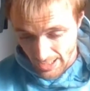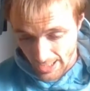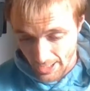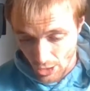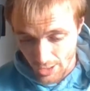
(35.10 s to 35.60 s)

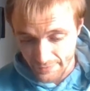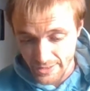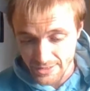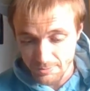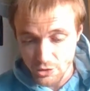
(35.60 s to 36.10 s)
And I
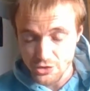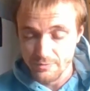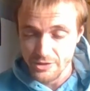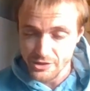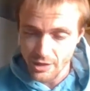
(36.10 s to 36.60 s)
think it's a
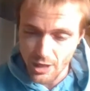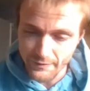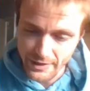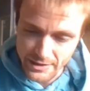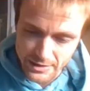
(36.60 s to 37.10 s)
budget video. I
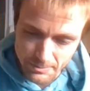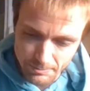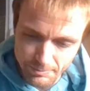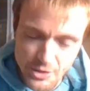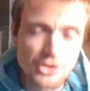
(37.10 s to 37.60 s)
think this is a
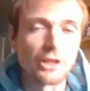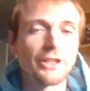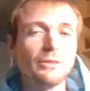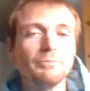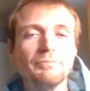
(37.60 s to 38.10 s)
budget
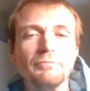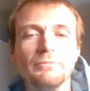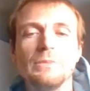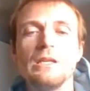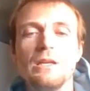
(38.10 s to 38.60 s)
item.
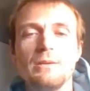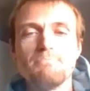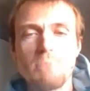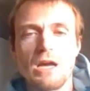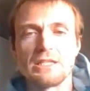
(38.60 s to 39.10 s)

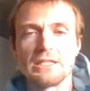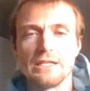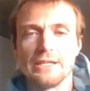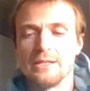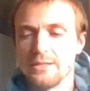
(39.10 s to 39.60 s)

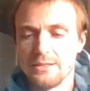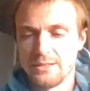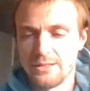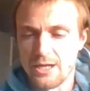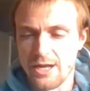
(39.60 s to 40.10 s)
Personally,
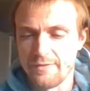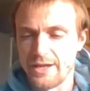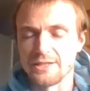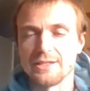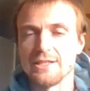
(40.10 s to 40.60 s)
I've
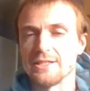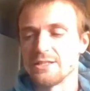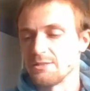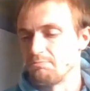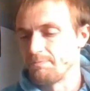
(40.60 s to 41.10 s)
had this